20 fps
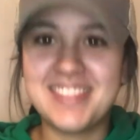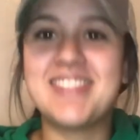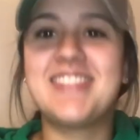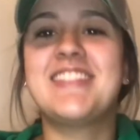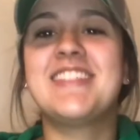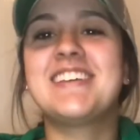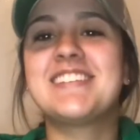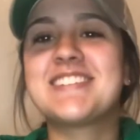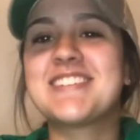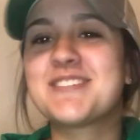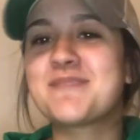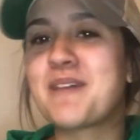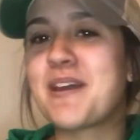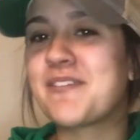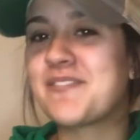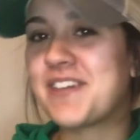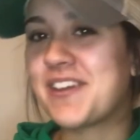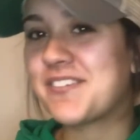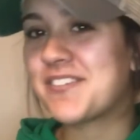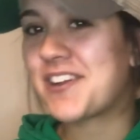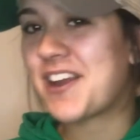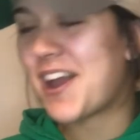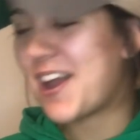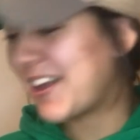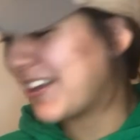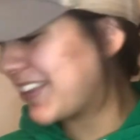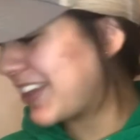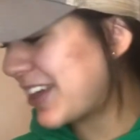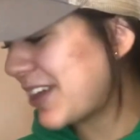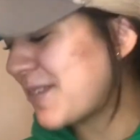this is my favorite,
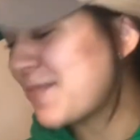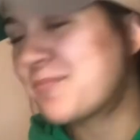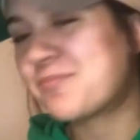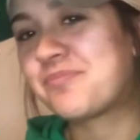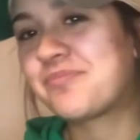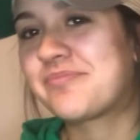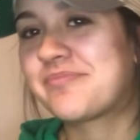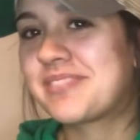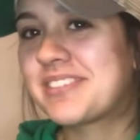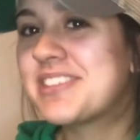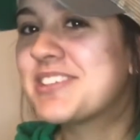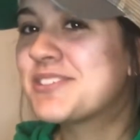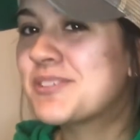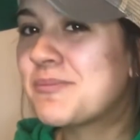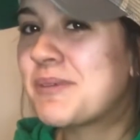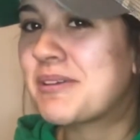like these are my